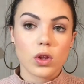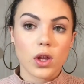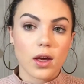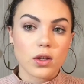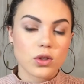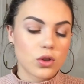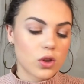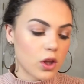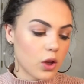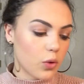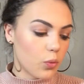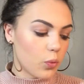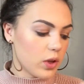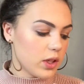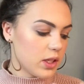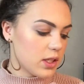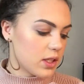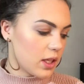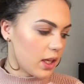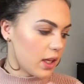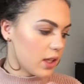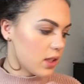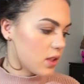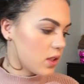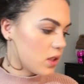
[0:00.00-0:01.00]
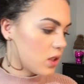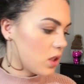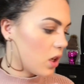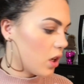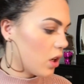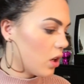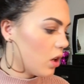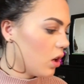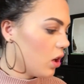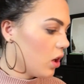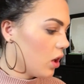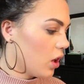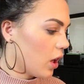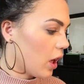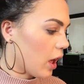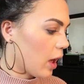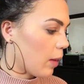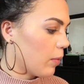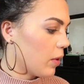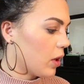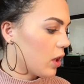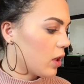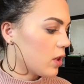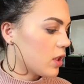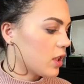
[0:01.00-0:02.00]
So then once that's done,
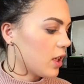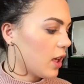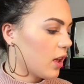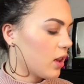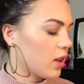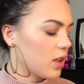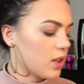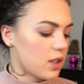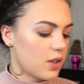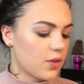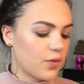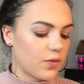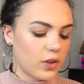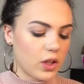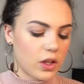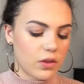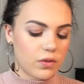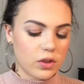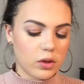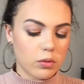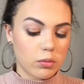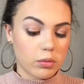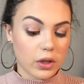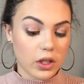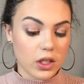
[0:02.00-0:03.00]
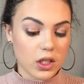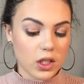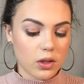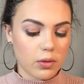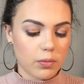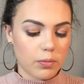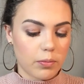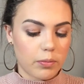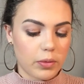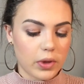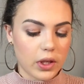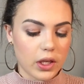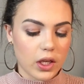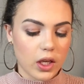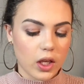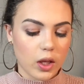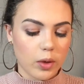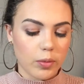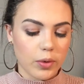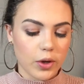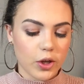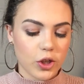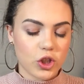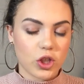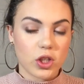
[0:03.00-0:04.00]
I'm going to take this fluffy blending
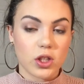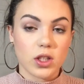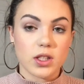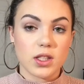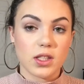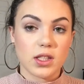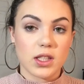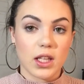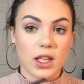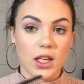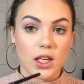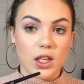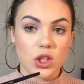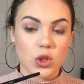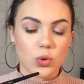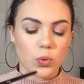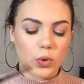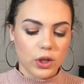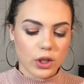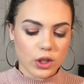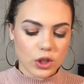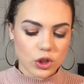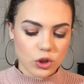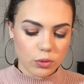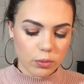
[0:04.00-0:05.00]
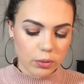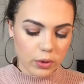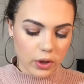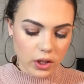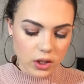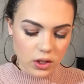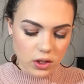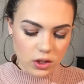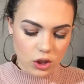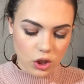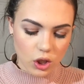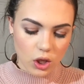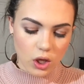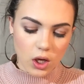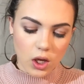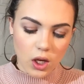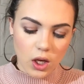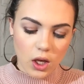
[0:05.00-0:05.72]
brush, and this is the E22 brush,